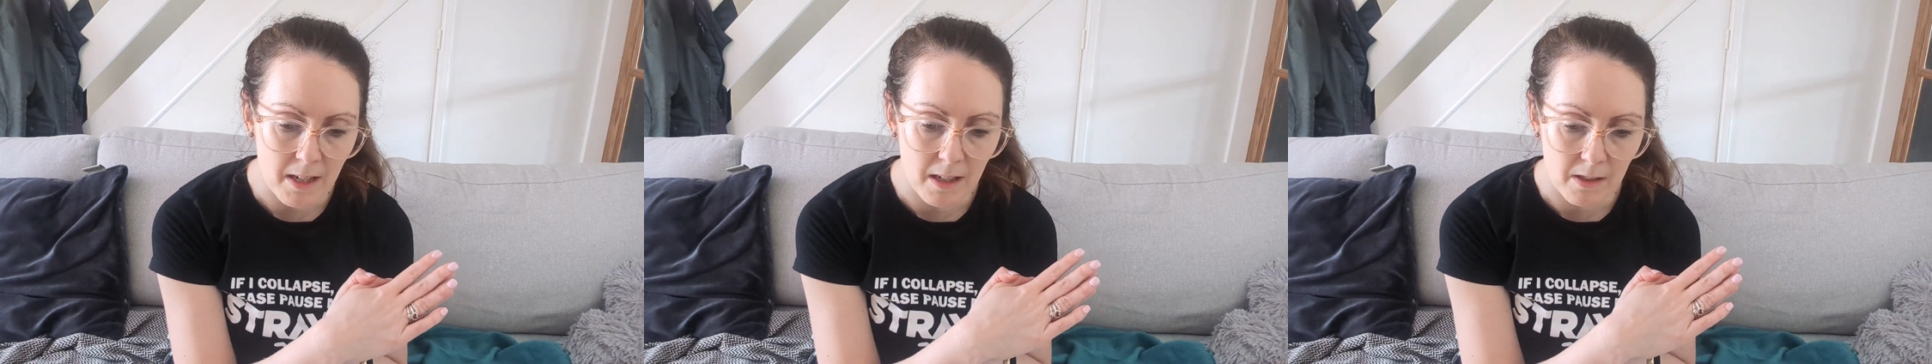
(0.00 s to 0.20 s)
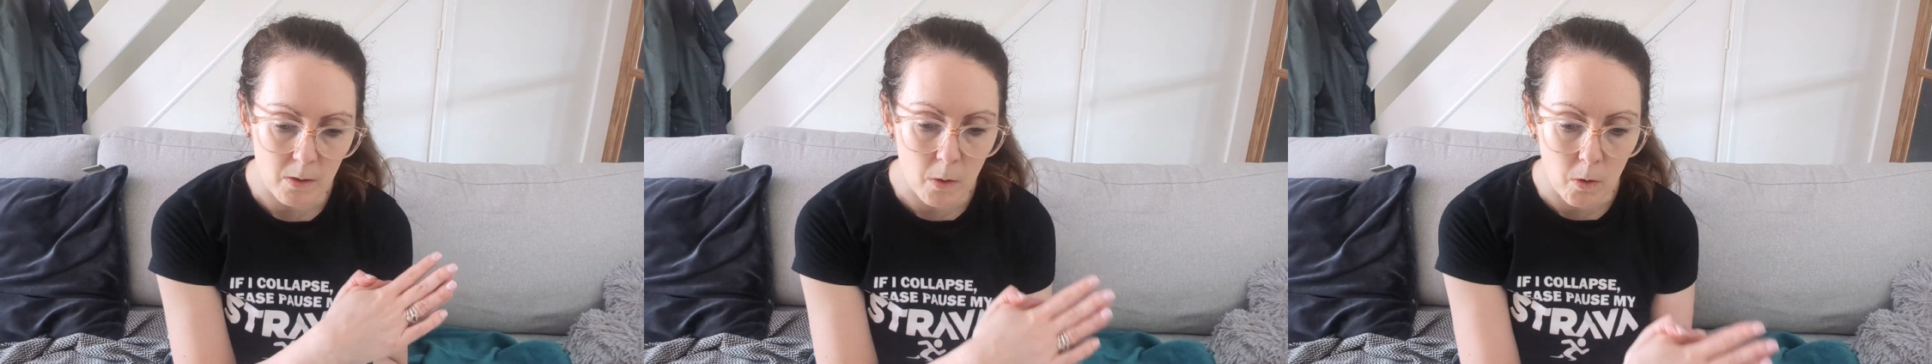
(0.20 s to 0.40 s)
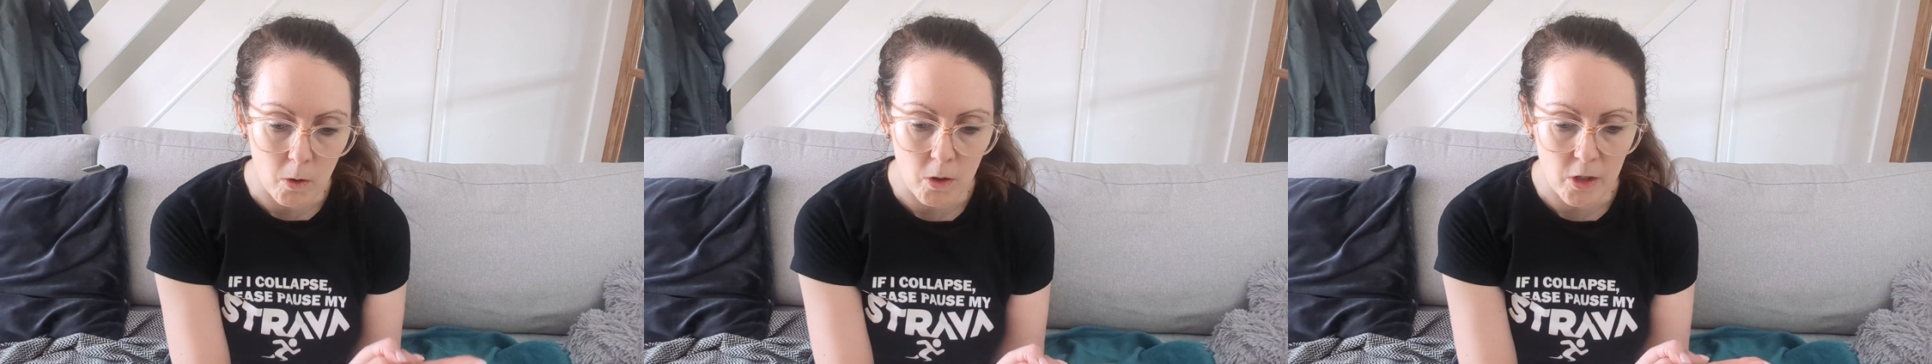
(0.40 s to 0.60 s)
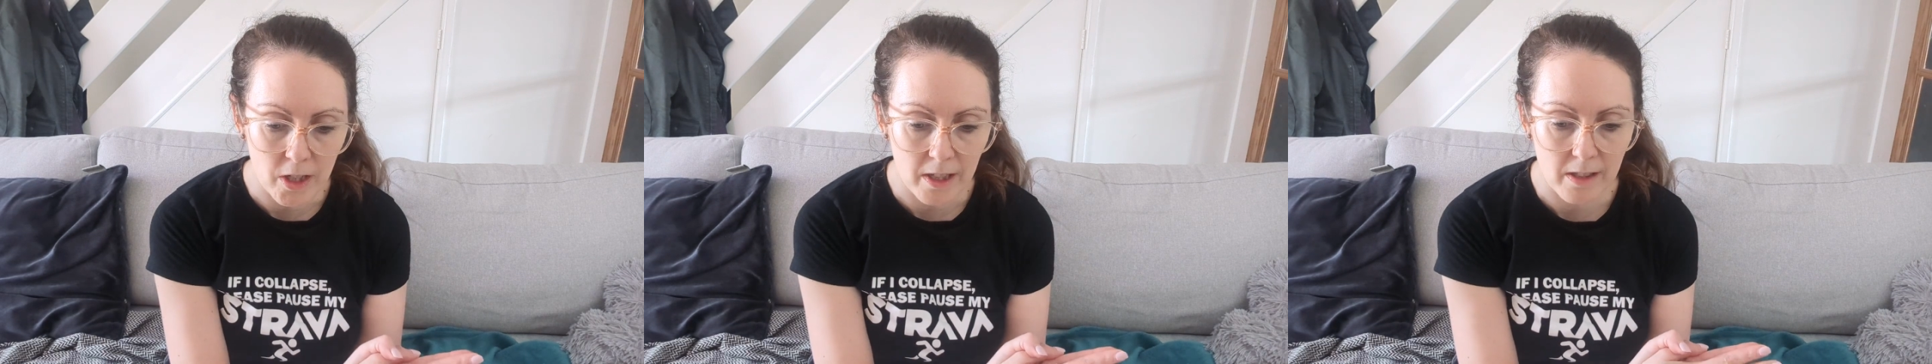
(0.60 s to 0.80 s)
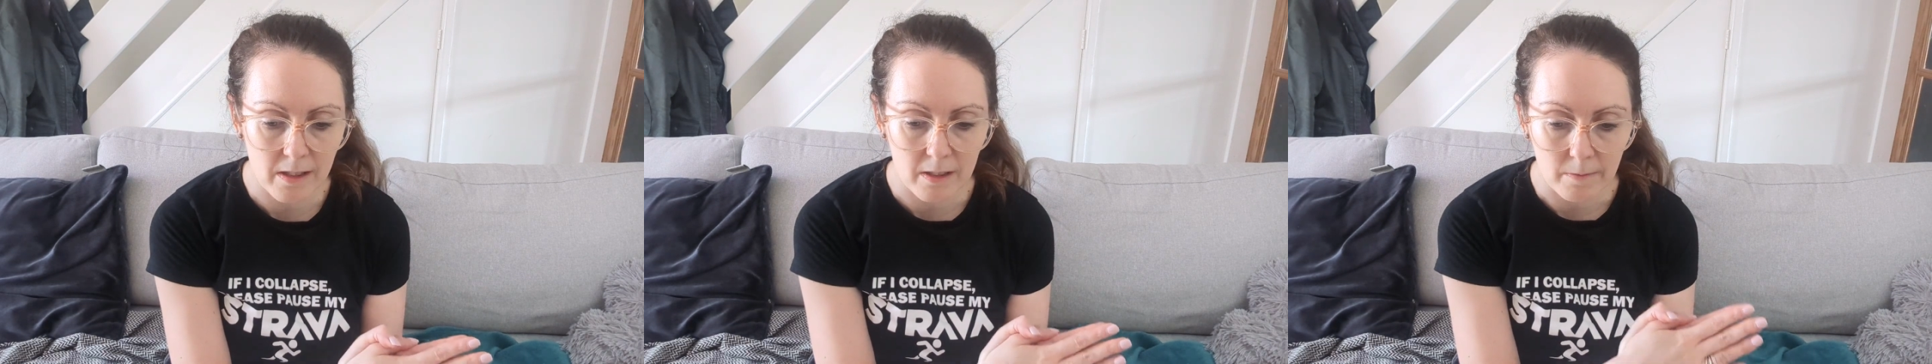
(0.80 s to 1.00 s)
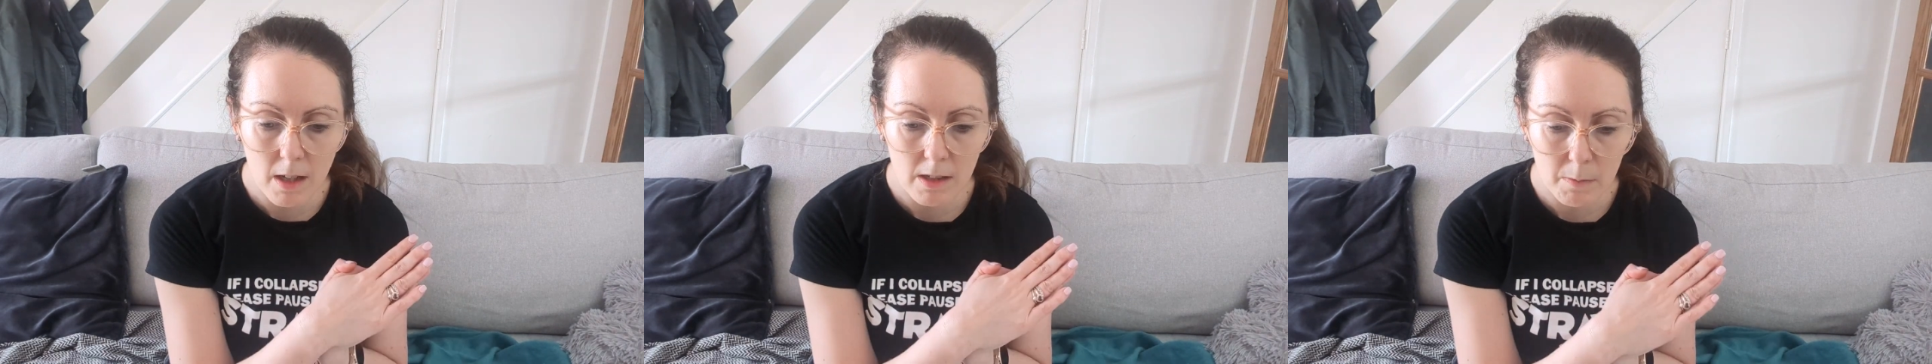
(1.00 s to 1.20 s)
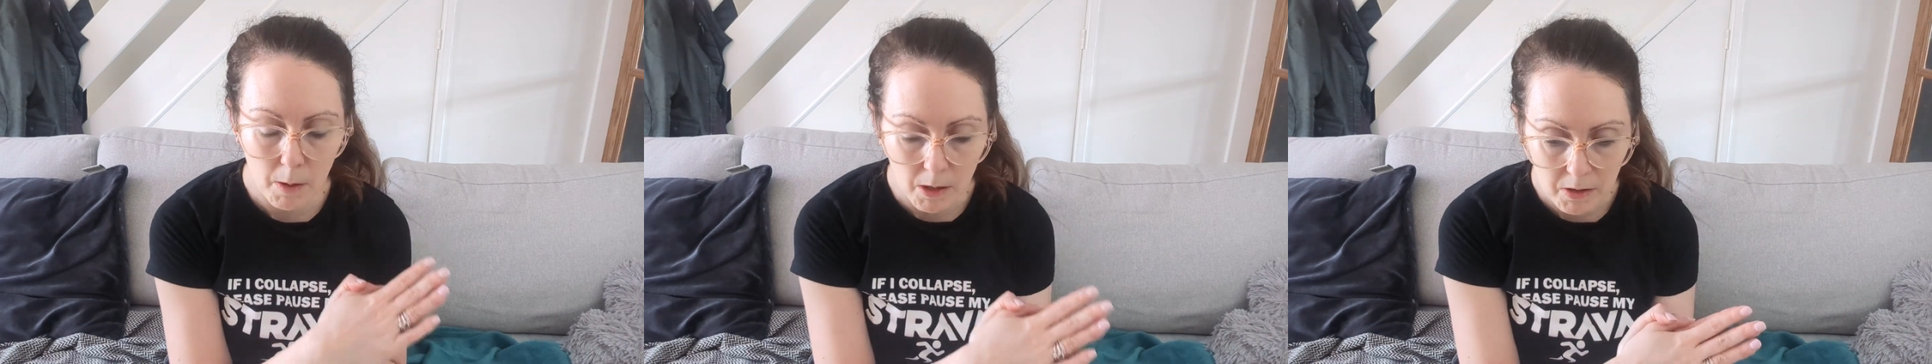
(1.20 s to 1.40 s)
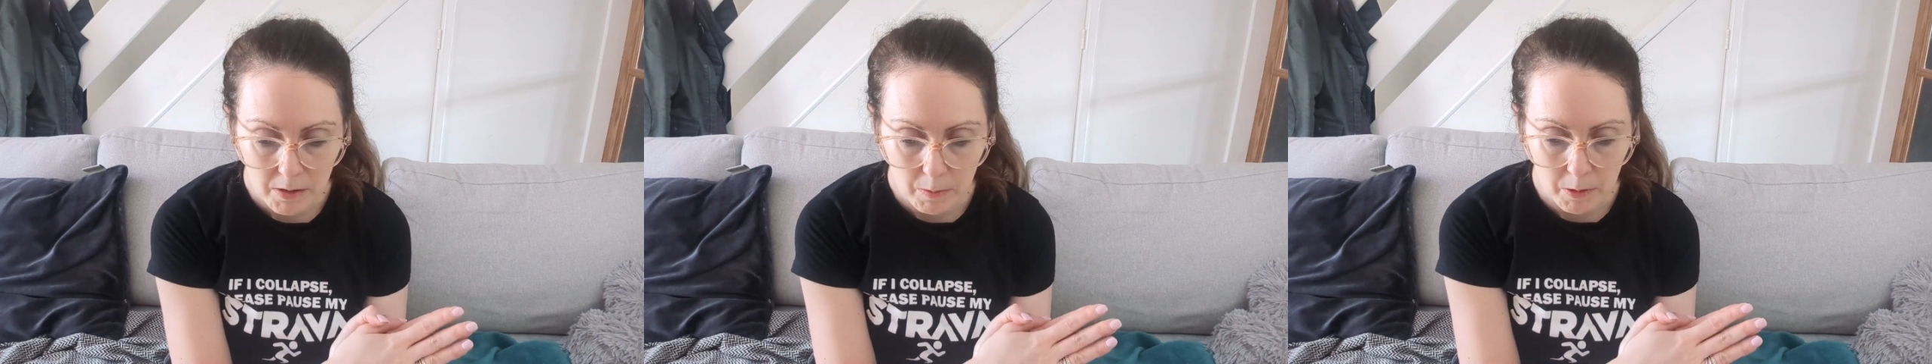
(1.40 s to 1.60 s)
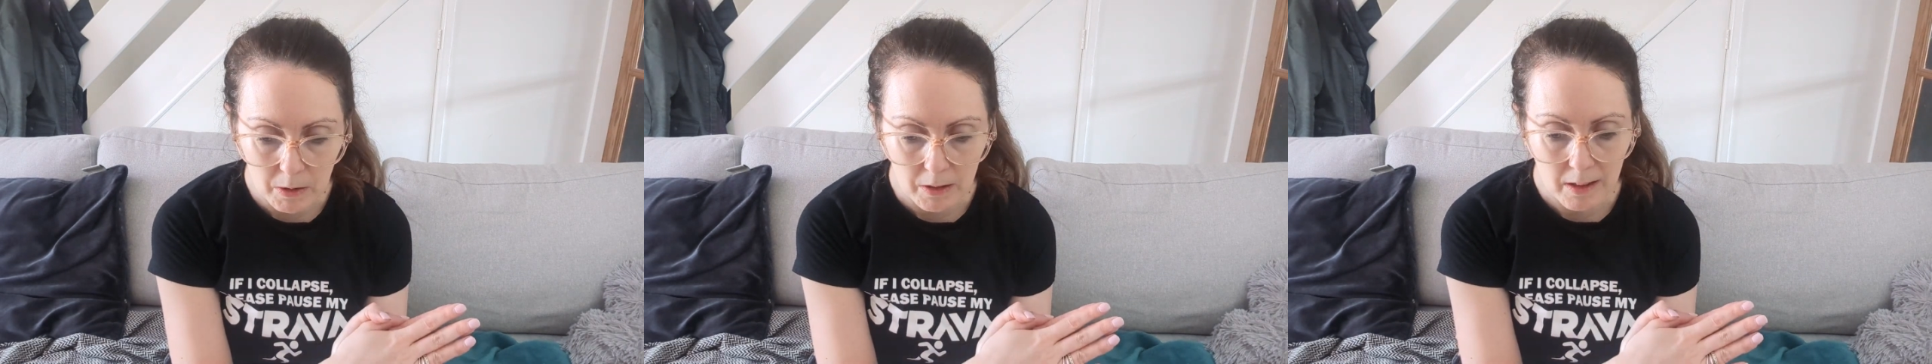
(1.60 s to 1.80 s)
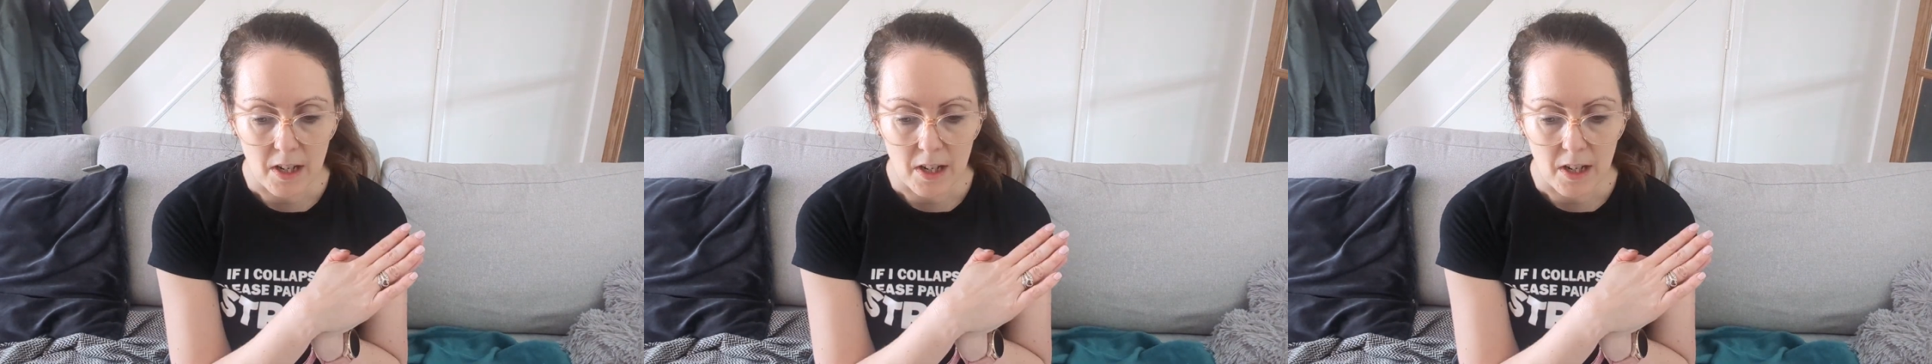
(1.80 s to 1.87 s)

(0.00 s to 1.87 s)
as cautious as possible.